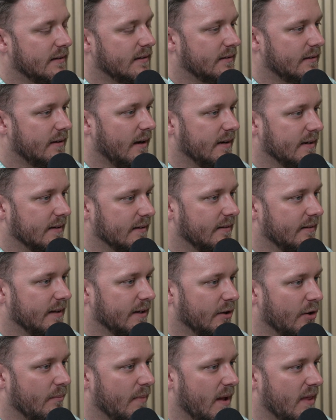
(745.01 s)

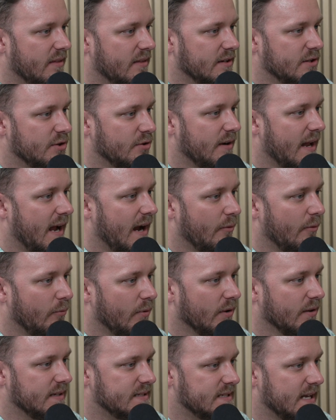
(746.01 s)
Guyton-Klinger method, you're not
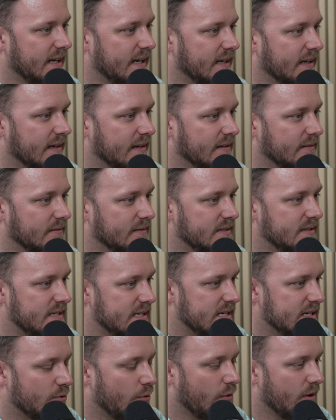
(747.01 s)
really taking a
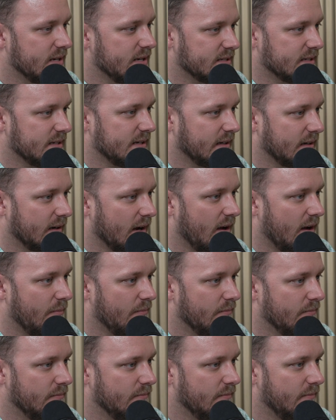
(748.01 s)
decrease in
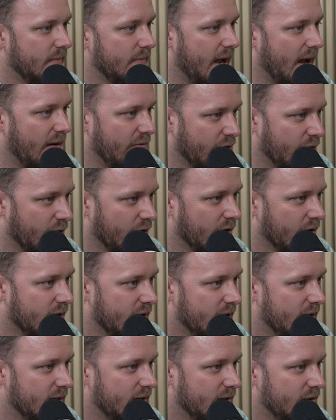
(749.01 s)
income ever,
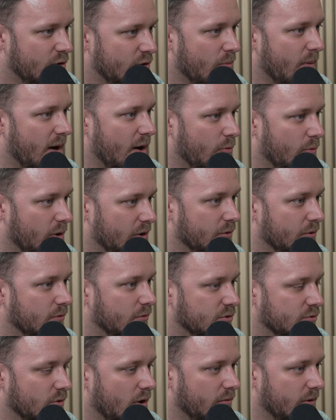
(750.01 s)
no matter what the
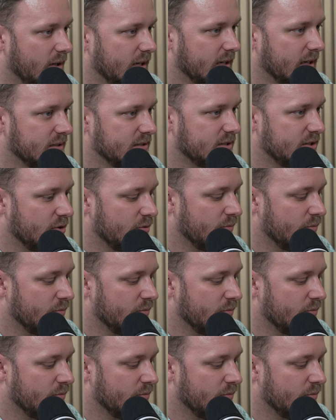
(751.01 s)
withdrawal rate gets to.